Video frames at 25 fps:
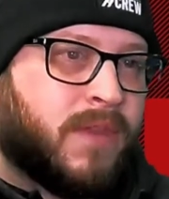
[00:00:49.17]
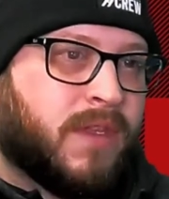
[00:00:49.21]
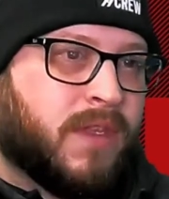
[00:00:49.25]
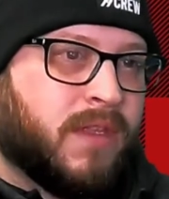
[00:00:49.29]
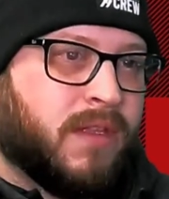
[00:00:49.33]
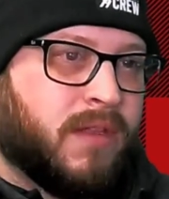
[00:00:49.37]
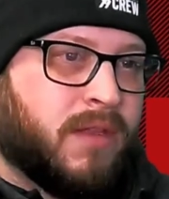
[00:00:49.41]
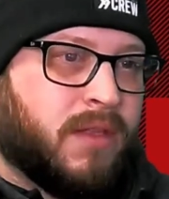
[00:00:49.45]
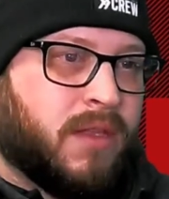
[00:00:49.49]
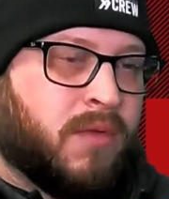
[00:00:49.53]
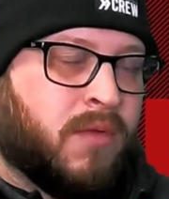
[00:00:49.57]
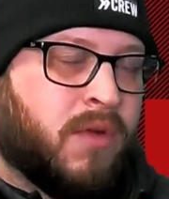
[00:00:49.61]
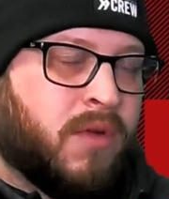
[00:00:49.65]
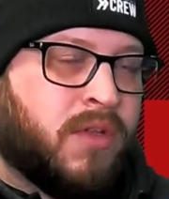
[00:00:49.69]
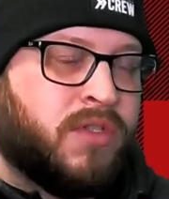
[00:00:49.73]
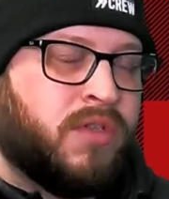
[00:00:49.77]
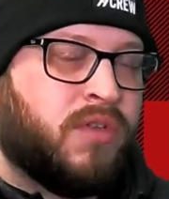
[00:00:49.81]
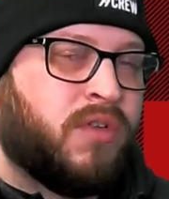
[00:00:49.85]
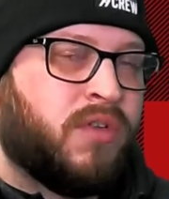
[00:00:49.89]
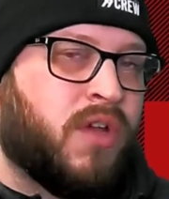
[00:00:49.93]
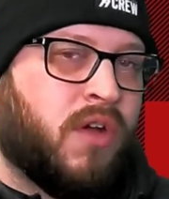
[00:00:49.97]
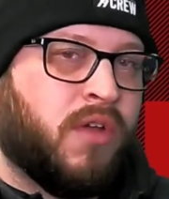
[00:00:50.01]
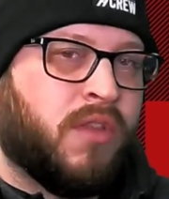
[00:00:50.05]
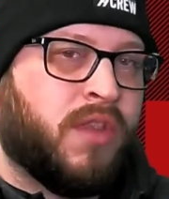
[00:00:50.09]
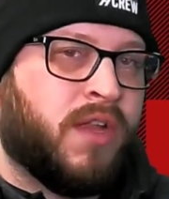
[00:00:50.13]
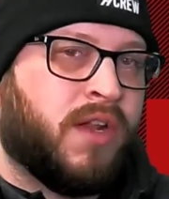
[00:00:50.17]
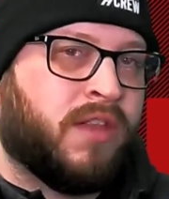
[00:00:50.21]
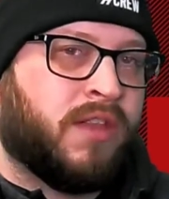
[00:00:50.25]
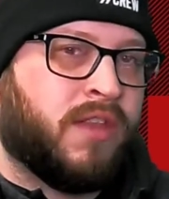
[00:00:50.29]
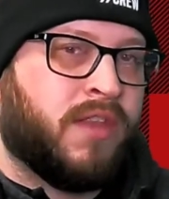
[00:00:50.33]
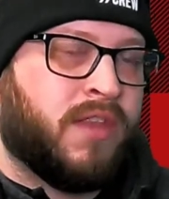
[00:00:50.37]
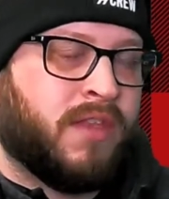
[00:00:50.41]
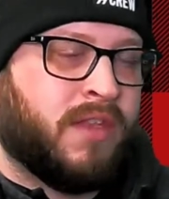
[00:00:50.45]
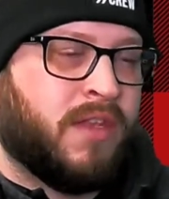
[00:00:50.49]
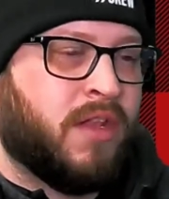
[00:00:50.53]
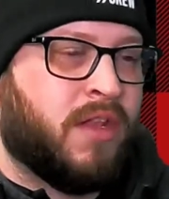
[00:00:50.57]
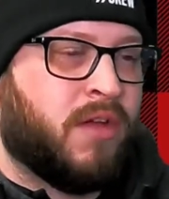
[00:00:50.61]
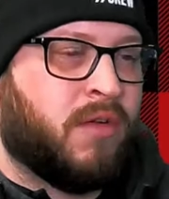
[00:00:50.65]
the ones who go there,
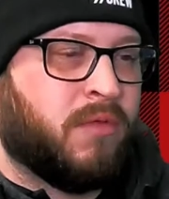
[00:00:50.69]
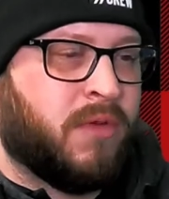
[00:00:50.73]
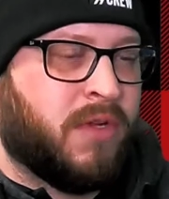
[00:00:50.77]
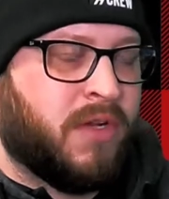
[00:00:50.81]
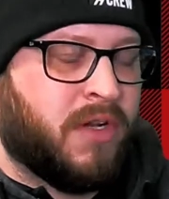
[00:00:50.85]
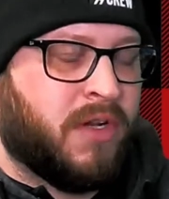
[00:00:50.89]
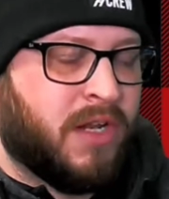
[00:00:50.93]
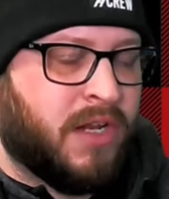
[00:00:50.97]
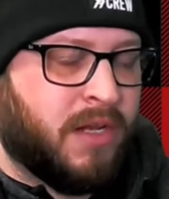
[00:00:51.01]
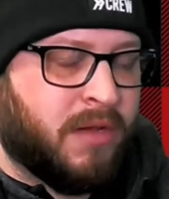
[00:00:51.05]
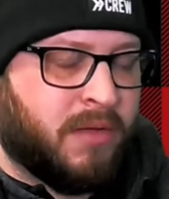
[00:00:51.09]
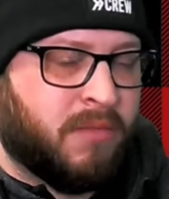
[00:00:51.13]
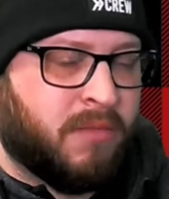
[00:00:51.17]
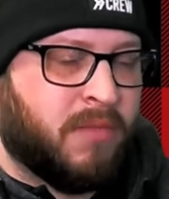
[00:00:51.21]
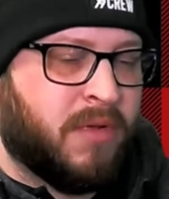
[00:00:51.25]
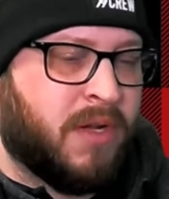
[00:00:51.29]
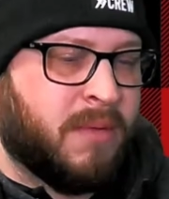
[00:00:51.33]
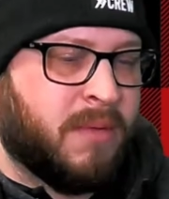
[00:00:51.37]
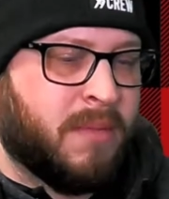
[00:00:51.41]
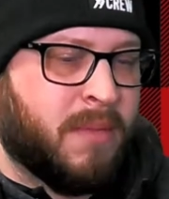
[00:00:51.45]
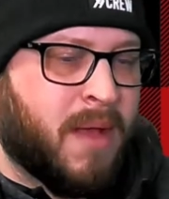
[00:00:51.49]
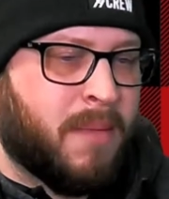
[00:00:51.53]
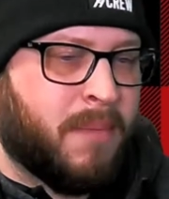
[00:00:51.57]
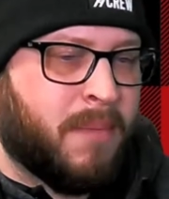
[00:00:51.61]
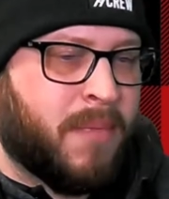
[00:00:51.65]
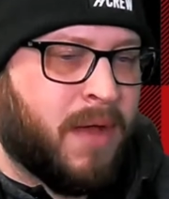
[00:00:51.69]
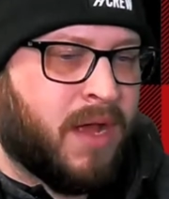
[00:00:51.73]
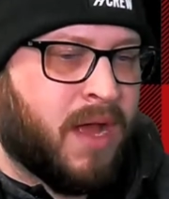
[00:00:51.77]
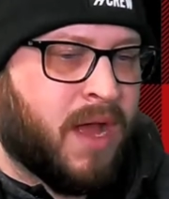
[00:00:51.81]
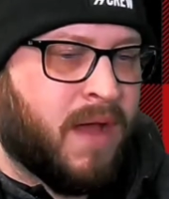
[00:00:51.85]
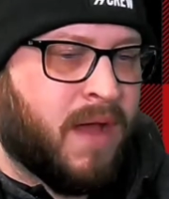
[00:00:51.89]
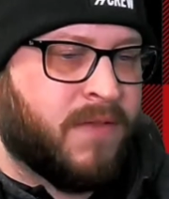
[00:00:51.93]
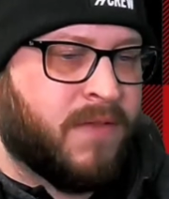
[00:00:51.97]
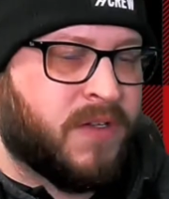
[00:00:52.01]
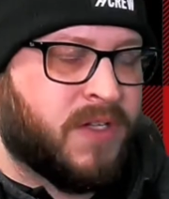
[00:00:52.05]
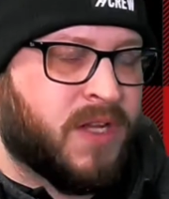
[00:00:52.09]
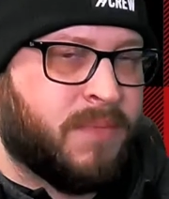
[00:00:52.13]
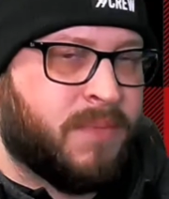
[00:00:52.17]
when you're in a mom-and-pop
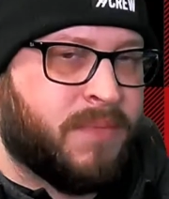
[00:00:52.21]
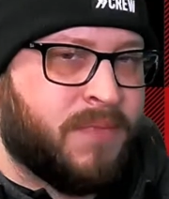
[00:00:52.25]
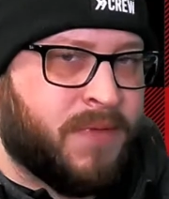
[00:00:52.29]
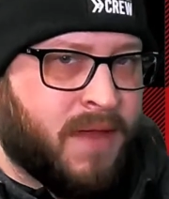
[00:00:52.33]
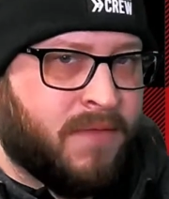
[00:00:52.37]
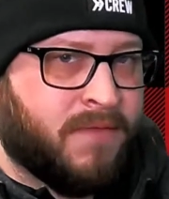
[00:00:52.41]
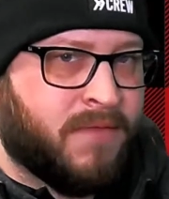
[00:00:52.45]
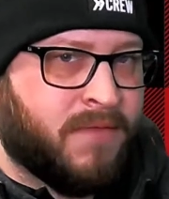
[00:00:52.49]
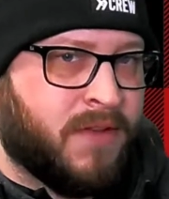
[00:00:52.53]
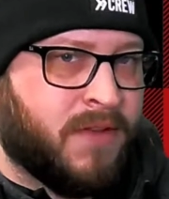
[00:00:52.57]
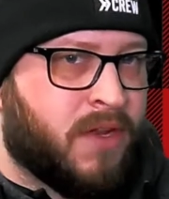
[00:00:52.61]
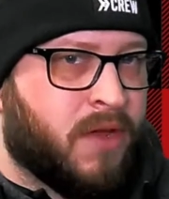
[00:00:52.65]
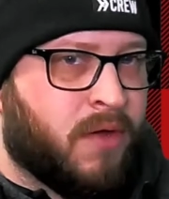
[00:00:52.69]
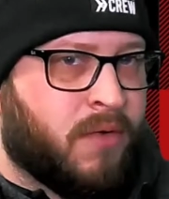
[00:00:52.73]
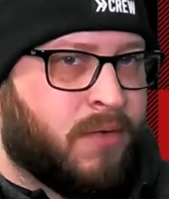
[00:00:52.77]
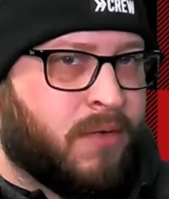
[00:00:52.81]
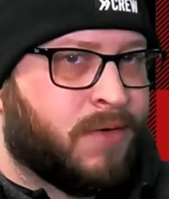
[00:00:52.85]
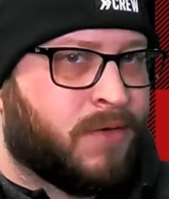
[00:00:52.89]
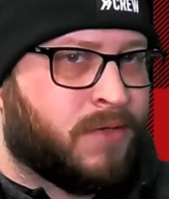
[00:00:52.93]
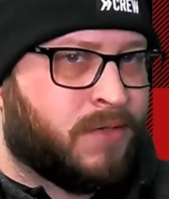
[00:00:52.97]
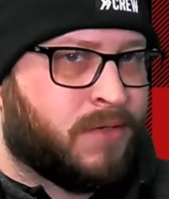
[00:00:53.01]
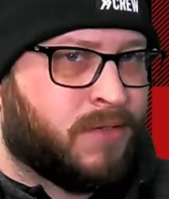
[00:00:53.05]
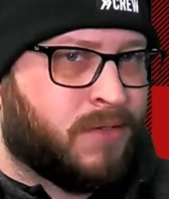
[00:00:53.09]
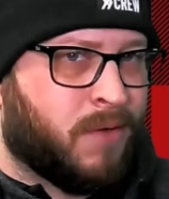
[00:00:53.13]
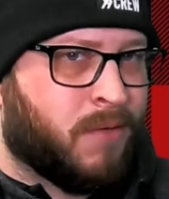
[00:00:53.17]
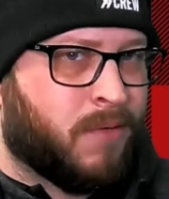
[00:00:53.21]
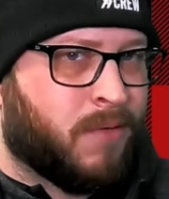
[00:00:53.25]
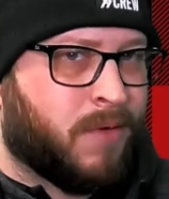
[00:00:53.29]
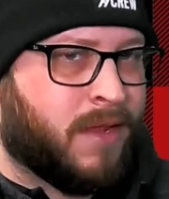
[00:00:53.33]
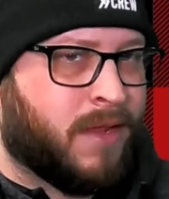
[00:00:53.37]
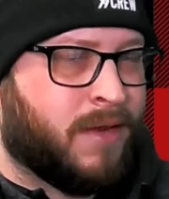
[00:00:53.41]
coffee shop, you have to know what you're doing.